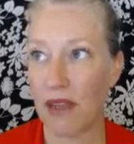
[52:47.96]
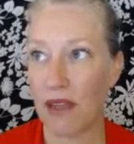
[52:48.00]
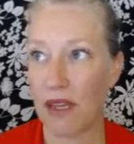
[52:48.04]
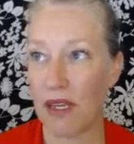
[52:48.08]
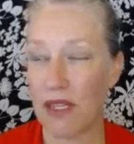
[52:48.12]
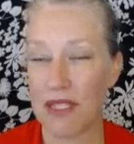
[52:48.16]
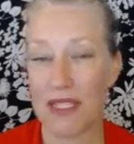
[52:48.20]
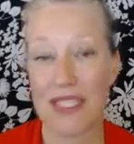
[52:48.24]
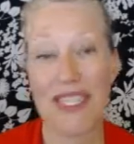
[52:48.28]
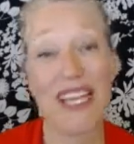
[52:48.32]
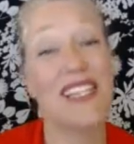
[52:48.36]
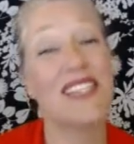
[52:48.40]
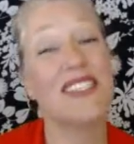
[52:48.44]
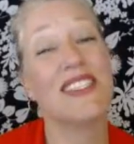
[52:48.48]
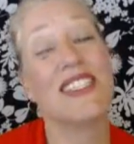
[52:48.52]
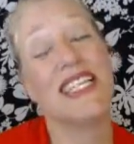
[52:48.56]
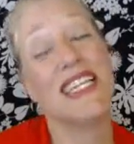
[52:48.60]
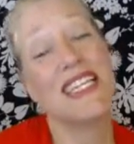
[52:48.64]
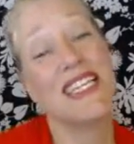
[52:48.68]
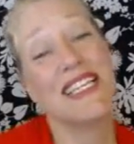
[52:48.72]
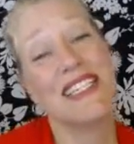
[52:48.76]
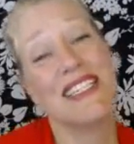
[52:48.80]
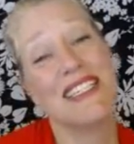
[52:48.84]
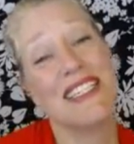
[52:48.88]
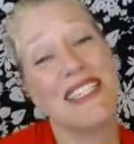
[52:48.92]
settled
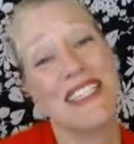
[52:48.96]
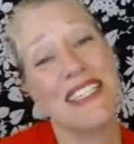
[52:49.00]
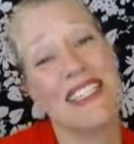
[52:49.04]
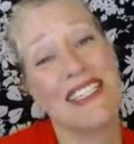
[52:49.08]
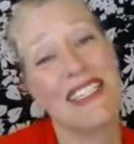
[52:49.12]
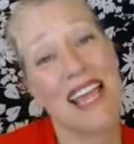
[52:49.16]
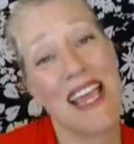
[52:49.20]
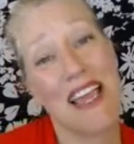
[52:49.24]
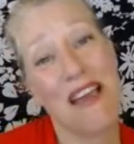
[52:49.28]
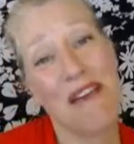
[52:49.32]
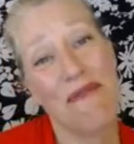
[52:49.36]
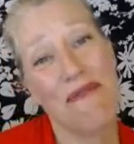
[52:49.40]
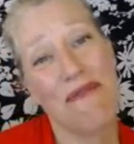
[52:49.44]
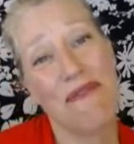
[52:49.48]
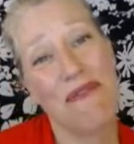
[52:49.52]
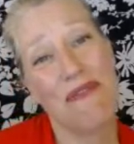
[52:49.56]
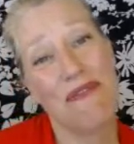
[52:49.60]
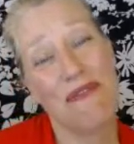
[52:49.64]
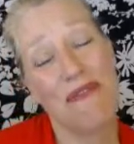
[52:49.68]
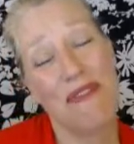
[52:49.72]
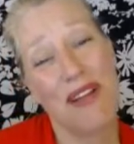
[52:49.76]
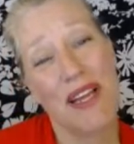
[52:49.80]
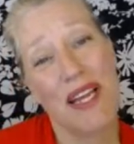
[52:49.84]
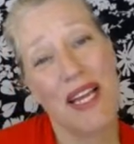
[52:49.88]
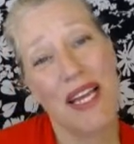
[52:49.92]
in and
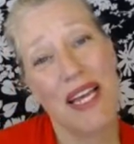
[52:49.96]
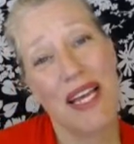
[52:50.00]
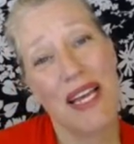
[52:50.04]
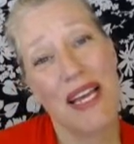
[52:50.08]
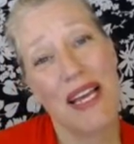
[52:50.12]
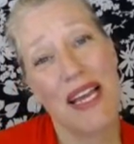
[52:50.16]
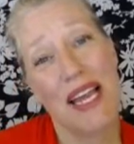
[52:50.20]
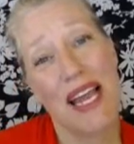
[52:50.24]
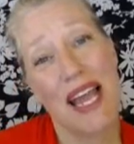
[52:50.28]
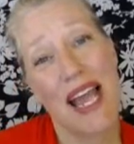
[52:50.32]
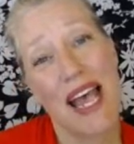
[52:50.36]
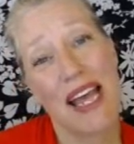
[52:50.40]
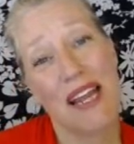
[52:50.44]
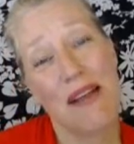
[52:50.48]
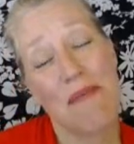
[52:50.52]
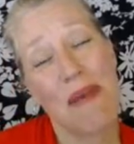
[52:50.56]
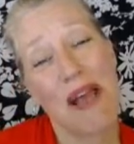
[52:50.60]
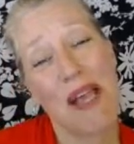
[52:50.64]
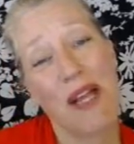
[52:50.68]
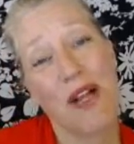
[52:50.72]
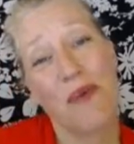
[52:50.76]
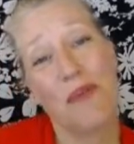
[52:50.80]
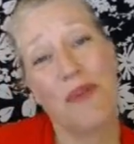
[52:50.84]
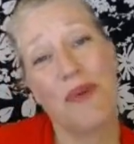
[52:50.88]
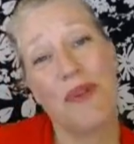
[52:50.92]
safe. And it
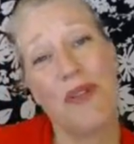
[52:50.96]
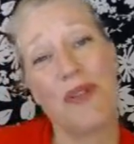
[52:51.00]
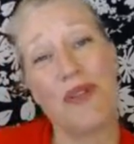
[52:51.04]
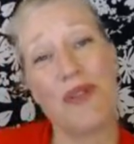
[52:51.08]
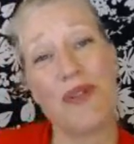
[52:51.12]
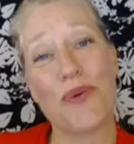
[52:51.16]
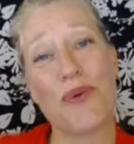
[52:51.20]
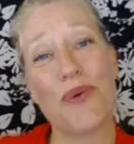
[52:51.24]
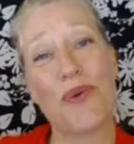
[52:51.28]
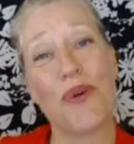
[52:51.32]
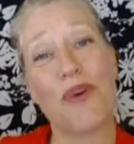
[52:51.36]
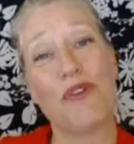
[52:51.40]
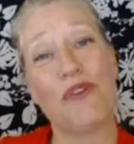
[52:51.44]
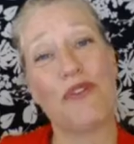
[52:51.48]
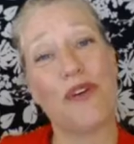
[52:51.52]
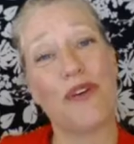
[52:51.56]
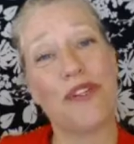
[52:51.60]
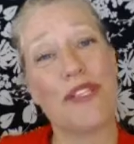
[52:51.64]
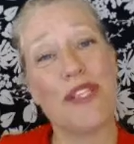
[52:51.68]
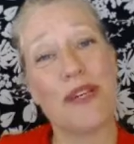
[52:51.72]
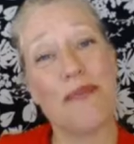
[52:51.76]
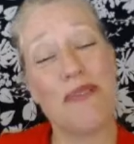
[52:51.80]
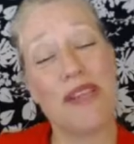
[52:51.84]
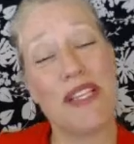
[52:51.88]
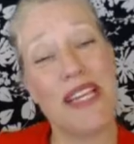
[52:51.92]
might open the door for
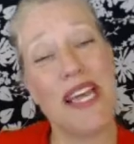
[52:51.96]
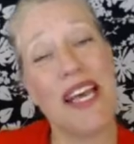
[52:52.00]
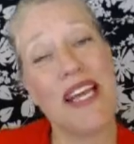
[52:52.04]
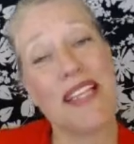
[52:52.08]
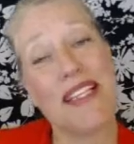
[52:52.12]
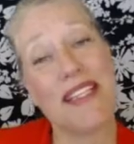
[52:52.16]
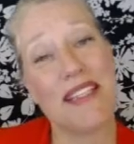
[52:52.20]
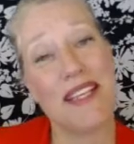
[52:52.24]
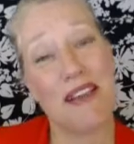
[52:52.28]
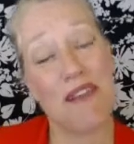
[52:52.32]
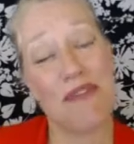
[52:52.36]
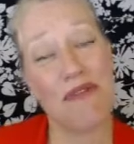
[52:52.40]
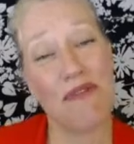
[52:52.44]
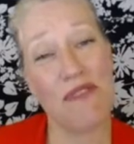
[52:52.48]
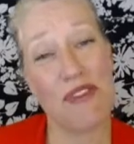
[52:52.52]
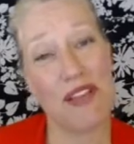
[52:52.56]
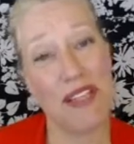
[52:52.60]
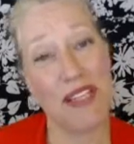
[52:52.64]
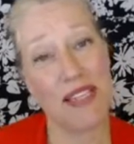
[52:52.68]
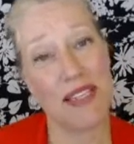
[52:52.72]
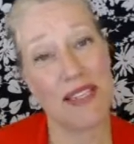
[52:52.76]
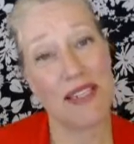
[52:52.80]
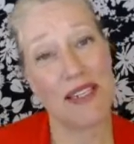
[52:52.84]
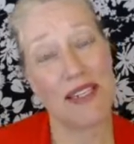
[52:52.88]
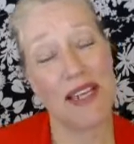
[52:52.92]
some of the unsafe
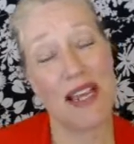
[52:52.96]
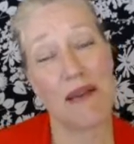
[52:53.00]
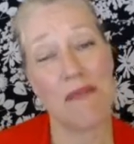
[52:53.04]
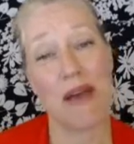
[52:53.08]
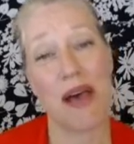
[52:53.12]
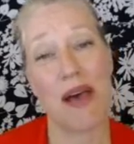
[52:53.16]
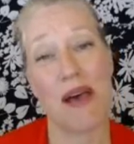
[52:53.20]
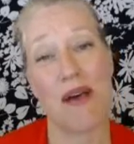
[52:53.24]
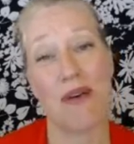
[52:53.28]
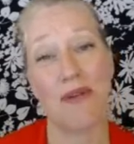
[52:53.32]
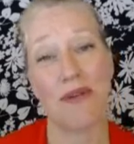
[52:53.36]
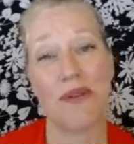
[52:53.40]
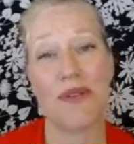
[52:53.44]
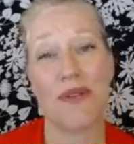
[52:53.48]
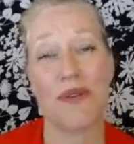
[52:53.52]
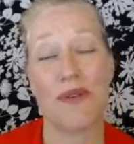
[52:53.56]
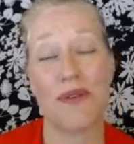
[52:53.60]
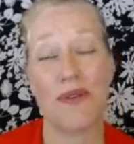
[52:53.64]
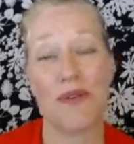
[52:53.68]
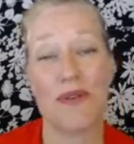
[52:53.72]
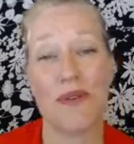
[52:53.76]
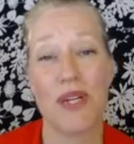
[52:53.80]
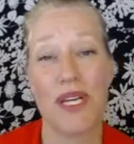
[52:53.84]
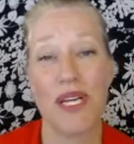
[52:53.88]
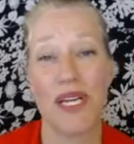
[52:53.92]
feelings to come out.
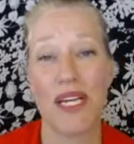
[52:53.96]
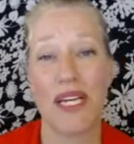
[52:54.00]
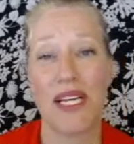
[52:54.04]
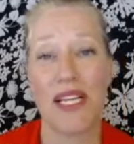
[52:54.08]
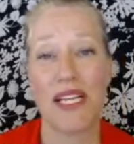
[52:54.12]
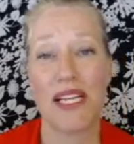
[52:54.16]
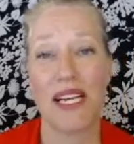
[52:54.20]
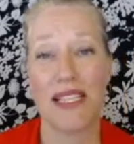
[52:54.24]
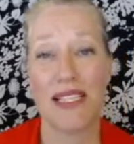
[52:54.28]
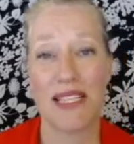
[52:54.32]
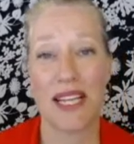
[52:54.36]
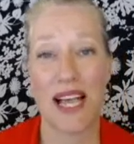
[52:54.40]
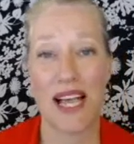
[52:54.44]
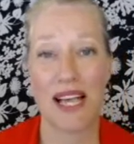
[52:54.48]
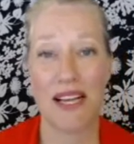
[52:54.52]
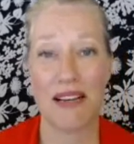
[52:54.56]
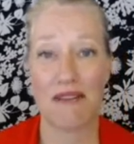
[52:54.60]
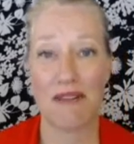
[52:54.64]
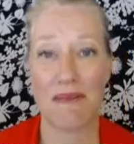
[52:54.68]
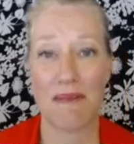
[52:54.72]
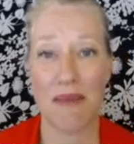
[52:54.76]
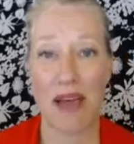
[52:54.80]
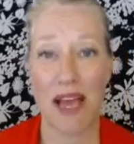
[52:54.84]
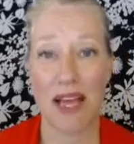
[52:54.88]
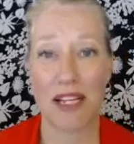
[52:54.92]
So that's kind of
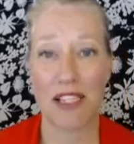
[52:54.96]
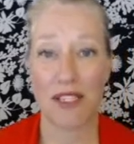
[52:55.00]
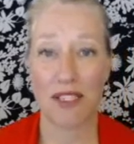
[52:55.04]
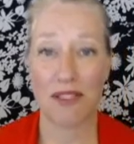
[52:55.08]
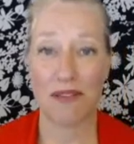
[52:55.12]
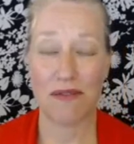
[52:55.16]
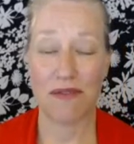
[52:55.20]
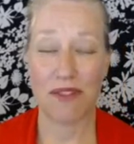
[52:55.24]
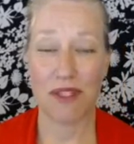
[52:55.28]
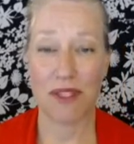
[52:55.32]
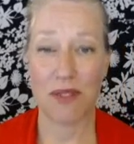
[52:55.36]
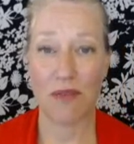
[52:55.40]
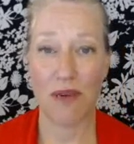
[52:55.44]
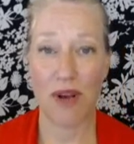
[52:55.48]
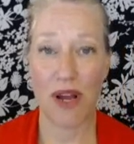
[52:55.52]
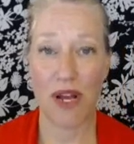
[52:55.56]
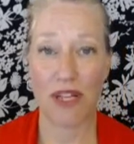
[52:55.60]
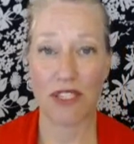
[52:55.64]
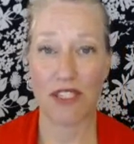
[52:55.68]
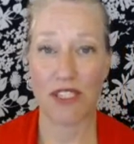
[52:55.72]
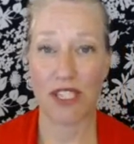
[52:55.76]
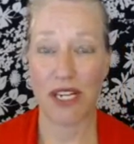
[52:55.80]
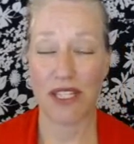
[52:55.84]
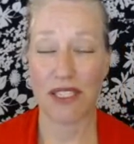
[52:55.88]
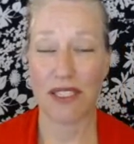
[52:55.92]
the magic of this
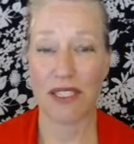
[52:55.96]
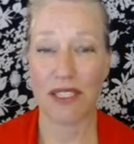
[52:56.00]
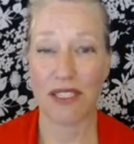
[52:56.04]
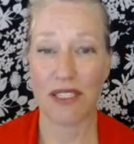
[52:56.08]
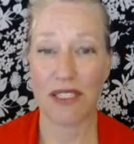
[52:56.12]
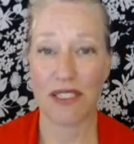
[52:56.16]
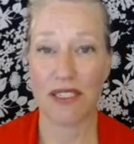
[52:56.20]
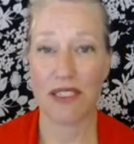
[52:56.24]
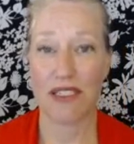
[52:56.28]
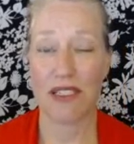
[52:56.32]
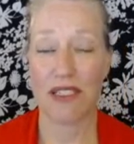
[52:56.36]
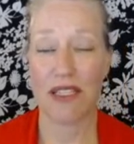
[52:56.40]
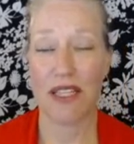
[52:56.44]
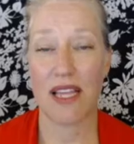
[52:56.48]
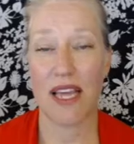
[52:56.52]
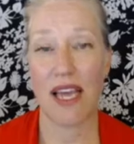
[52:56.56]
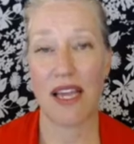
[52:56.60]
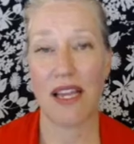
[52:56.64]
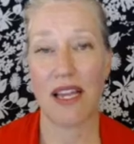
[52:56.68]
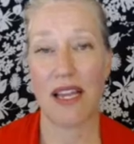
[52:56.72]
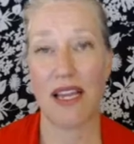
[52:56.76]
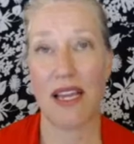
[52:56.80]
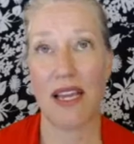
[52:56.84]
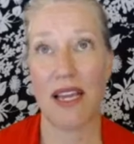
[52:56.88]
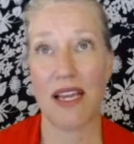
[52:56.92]
project, is
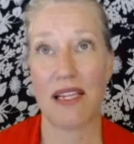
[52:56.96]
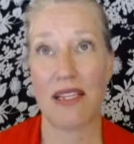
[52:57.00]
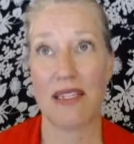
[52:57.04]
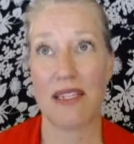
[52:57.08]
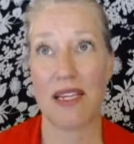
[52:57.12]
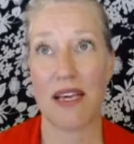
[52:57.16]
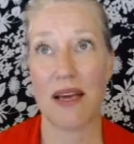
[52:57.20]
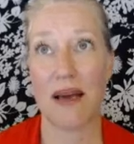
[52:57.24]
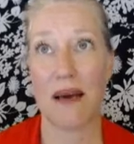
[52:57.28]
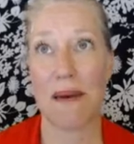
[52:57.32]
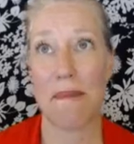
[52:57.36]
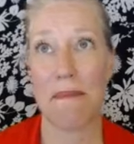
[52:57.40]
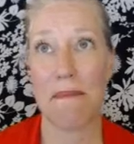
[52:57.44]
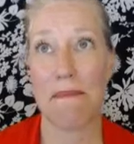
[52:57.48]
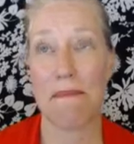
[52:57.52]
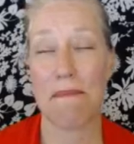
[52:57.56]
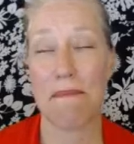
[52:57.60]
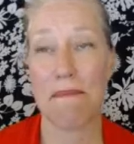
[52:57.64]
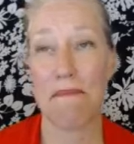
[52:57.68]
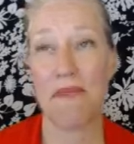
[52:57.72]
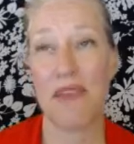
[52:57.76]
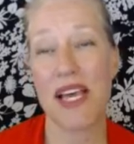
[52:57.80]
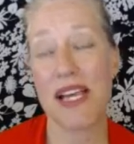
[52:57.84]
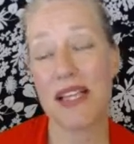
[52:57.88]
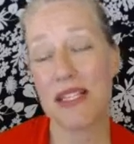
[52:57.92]
that it
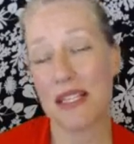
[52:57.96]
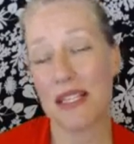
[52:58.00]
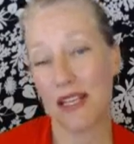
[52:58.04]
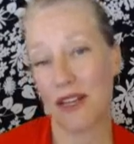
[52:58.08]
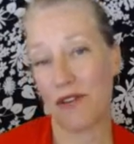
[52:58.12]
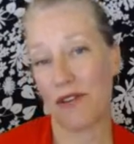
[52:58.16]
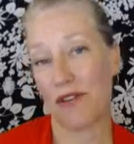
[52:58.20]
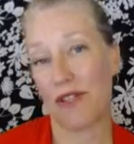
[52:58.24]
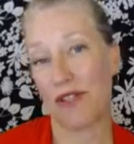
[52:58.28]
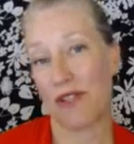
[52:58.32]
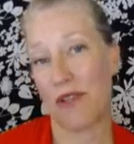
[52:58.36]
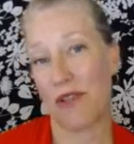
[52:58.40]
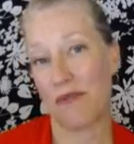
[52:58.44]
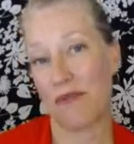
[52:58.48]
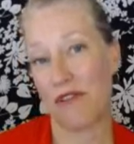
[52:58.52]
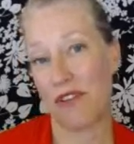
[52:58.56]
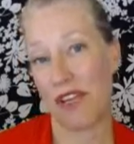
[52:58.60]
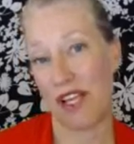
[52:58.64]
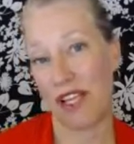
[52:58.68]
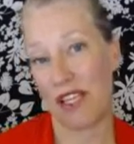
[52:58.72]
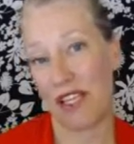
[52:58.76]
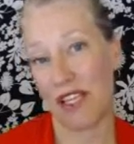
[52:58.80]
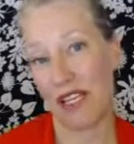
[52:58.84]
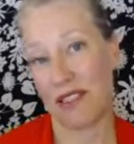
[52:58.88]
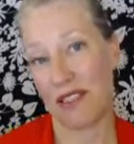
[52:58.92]
does unearth some
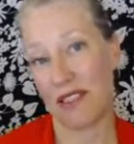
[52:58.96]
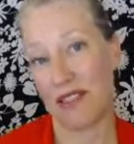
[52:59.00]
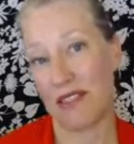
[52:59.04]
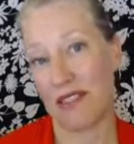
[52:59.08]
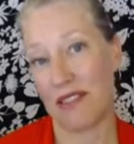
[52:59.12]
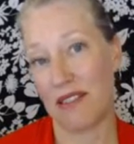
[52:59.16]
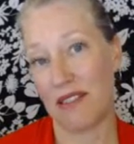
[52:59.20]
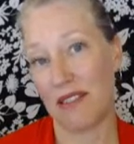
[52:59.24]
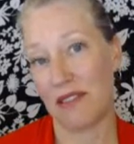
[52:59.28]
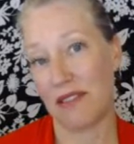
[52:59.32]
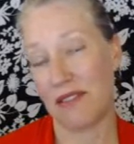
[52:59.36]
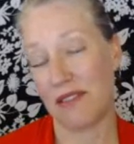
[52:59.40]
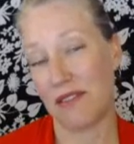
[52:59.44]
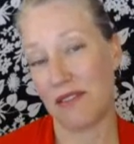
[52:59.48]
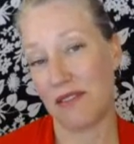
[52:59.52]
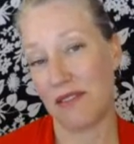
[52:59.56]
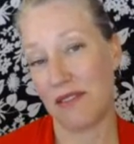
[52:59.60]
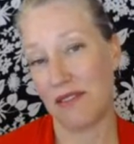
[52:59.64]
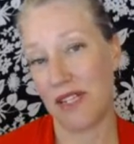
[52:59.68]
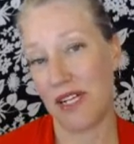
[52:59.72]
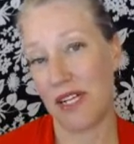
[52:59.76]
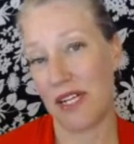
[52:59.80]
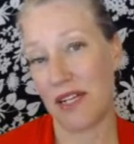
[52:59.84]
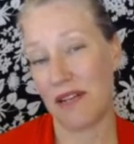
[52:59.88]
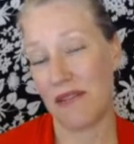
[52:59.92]
feelings,
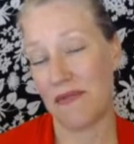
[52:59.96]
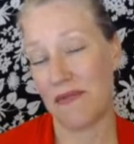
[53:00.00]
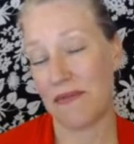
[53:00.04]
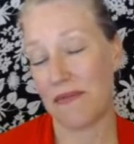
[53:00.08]
right?